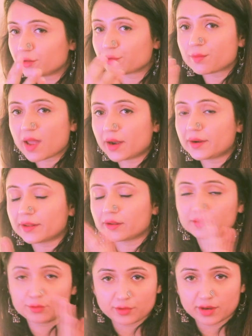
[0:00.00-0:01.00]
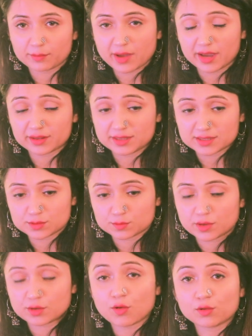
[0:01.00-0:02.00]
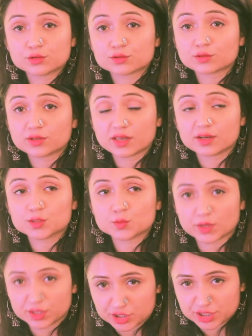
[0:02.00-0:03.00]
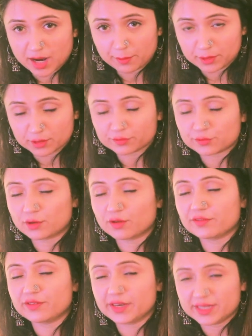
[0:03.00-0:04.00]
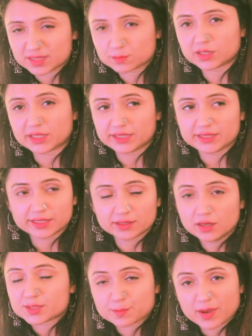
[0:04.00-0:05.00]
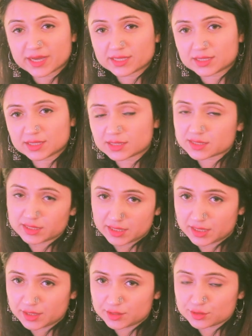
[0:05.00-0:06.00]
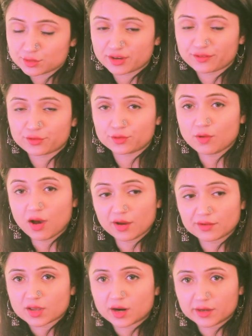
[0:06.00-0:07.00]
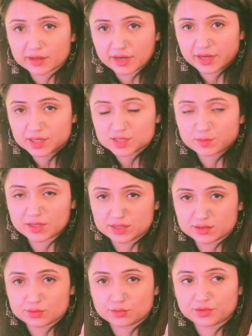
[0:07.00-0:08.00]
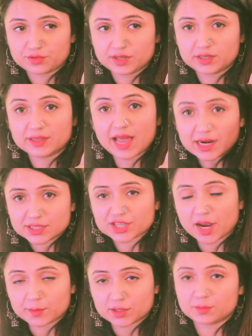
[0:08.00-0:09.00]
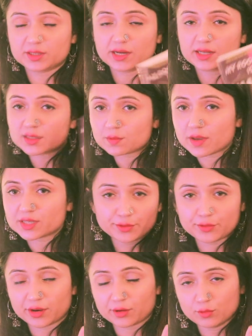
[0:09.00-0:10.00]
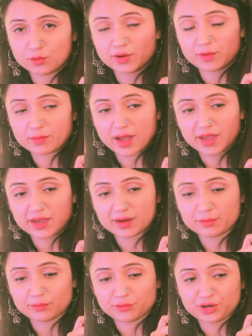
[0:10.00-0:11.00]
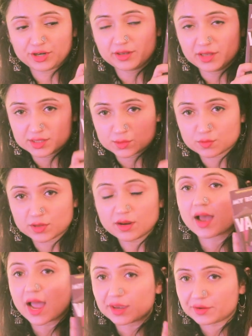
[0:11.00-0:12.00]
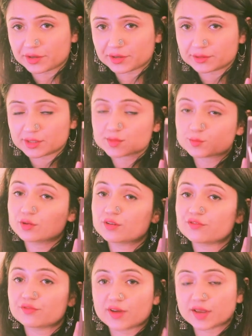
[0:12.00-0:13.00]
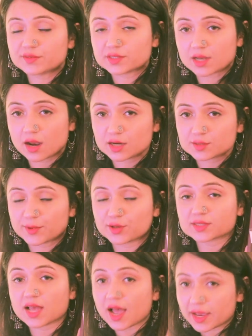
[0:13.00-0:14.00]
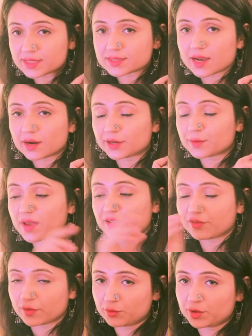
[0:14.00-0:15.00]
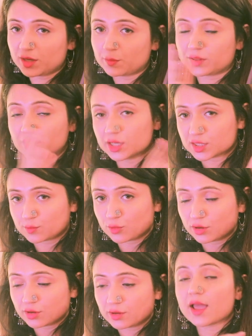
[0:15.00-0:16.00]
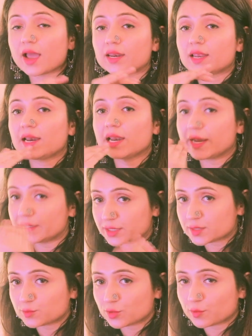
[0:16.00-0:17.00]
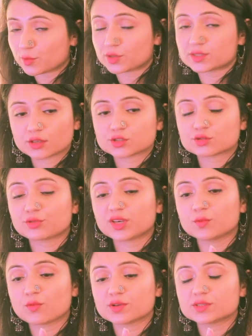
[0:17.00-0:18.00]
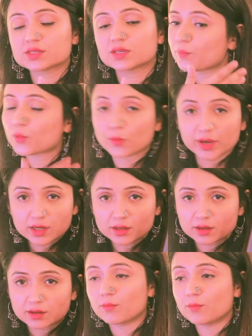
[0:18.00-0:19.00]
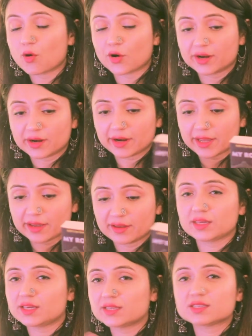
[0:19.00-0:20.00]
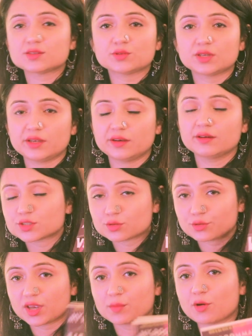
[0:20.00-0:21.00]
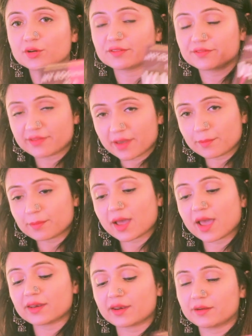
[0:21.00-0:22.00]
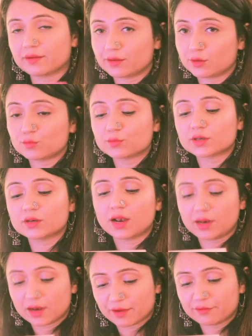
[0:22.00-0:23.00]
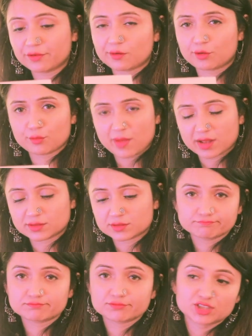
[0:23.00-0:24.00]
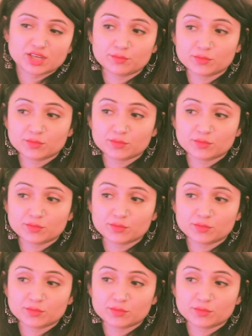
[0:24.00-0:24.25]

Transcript: romantic, you can buy this one. Also, there is one chapter full of very smutty and spicy scenes. So if you are underage, please don't read that chapter. But otherwise, you can go and buy and read this one. I rated this book 5 star because I started my February with this book. And I like this book because the story was quick, modern day, easy to read story about a vampire and a human love romance. Same